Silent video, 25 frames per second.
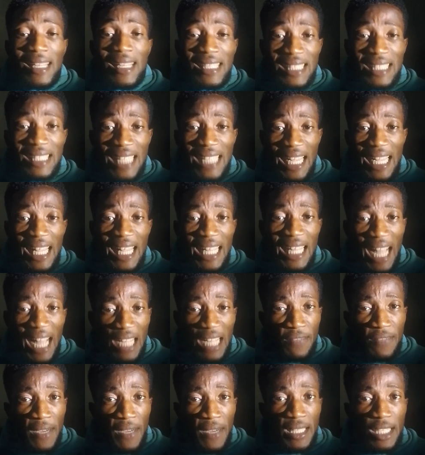taking
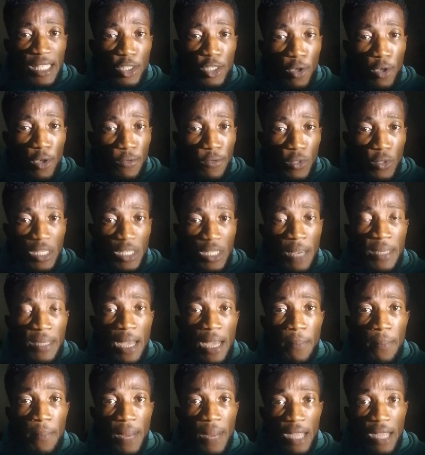advantage of social media
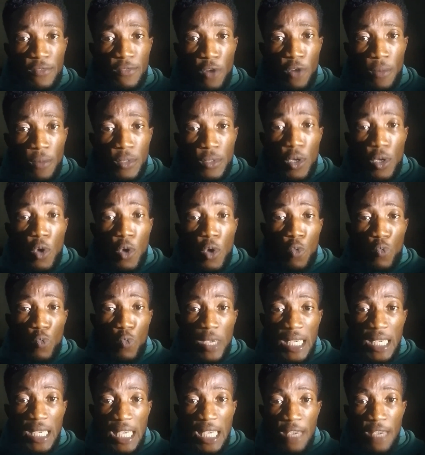platforms will
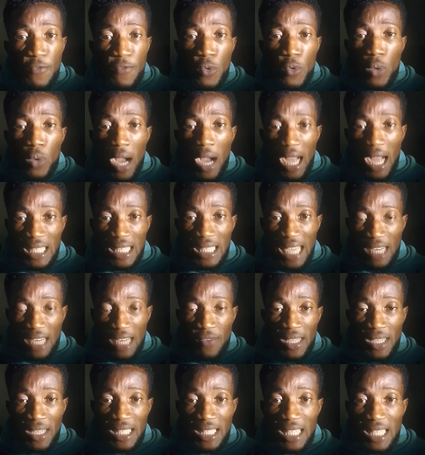give you the
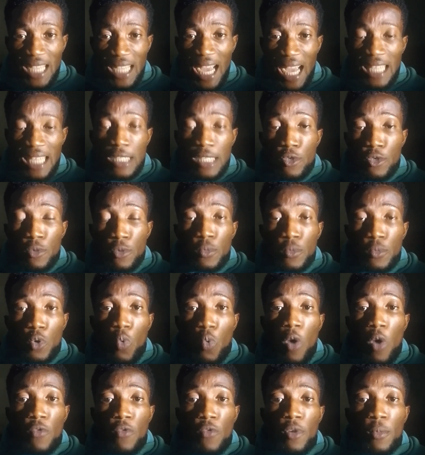advantage and the room to
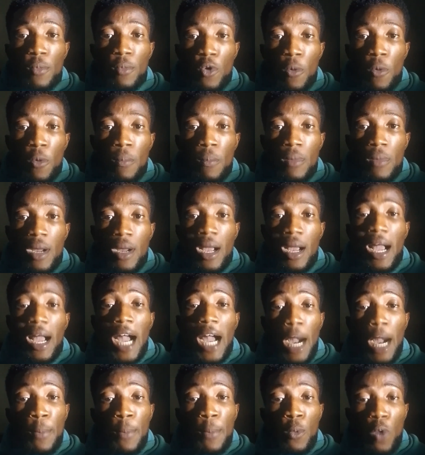work from home.
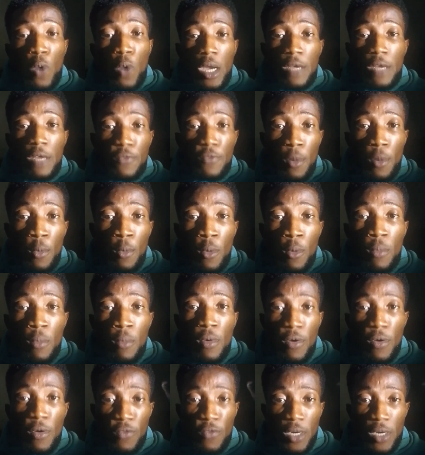I've been working from home
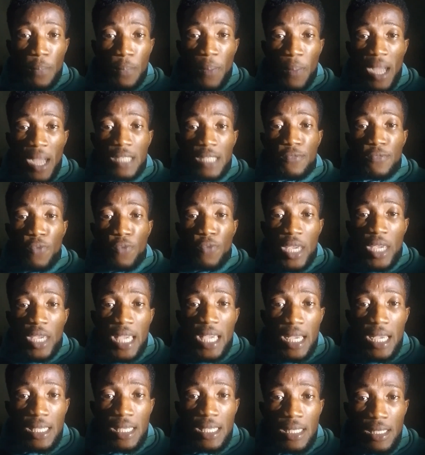for the past 4
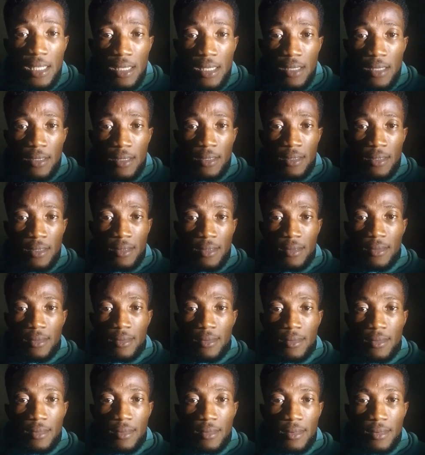years.
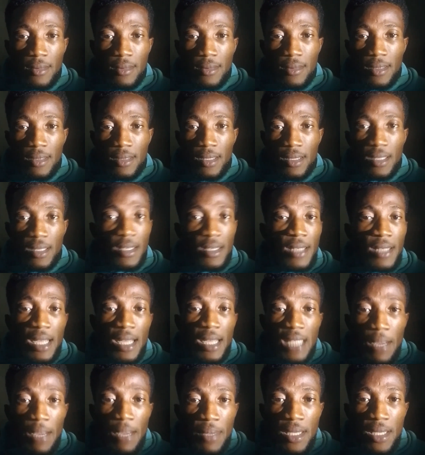Isn't that
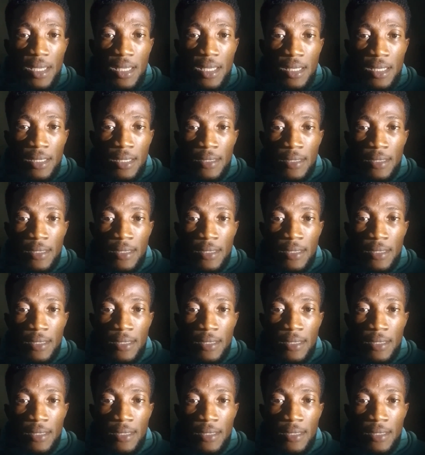amazing?